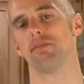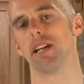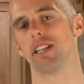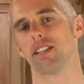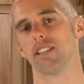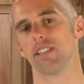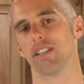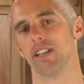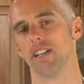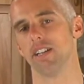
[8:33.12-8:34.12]

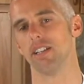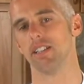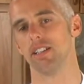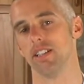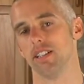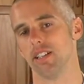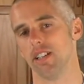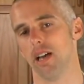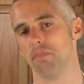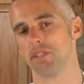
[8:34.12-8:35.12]
making a
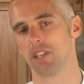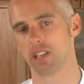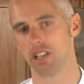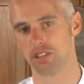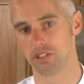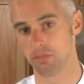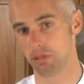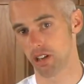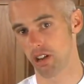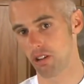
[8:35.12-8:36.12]
particular
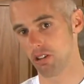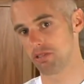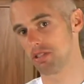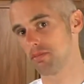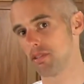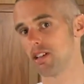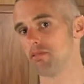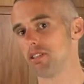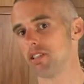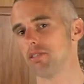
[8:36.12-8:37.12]
soup like a
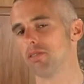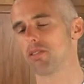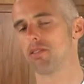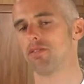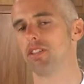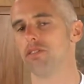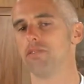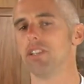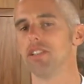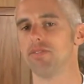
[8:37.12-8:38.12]
consommé where you're looking for that
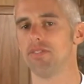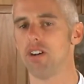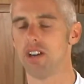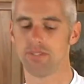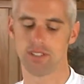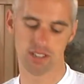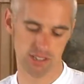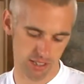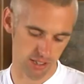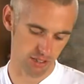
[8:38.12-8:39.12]
really fine
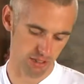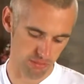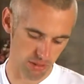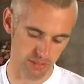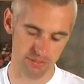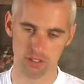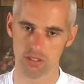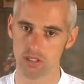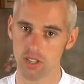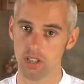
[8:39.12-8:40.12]
finish, then you can put it
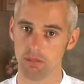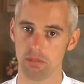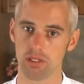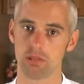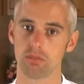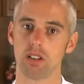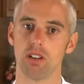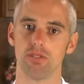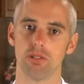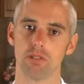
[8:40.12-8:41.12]
through muslin
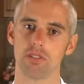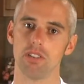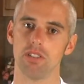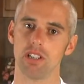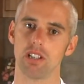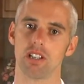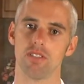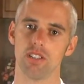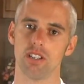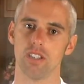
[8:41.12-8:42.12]
cloth also and that'll
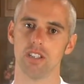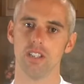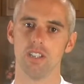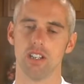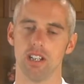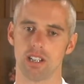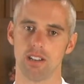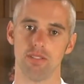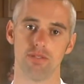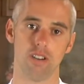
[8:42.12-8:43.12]
give it
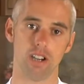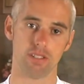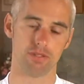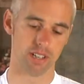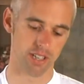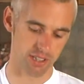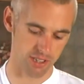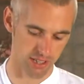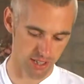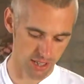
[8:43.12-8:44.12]
a finer finish.